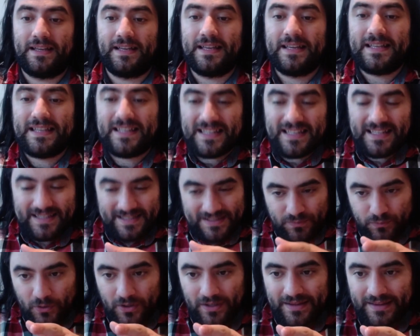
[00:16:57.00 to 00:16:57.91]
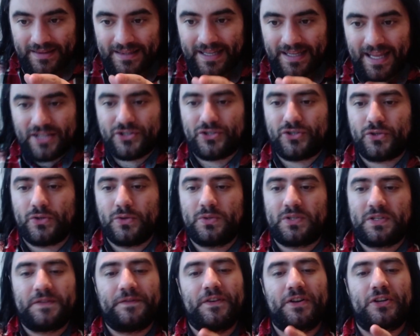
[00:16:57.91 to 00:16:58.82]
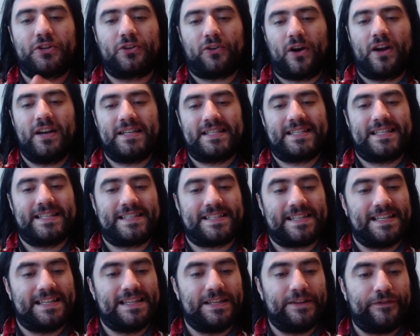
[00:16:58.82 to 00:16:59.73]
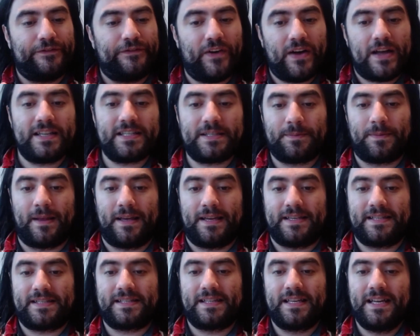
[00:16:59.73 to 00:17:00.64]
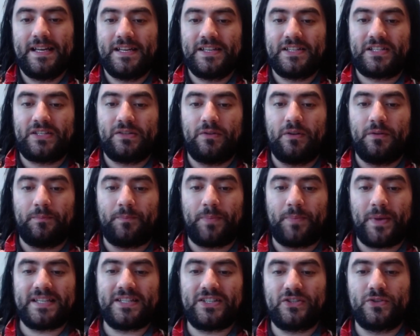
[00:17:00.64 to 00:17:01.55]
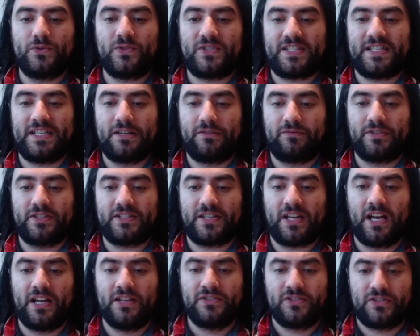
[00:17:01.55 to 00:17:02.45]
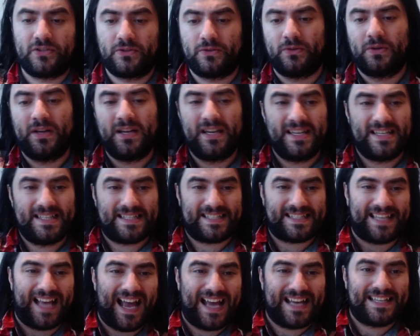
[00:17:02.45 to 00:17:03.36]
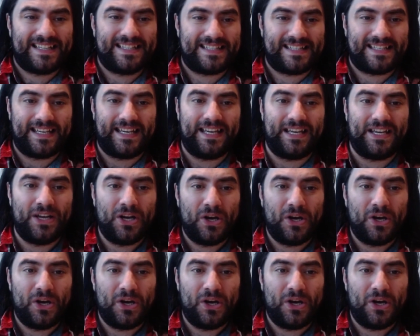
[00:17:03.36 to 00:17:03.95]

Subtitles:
it's what led you to the crisis in the first place. So at best you'll see a return to sanity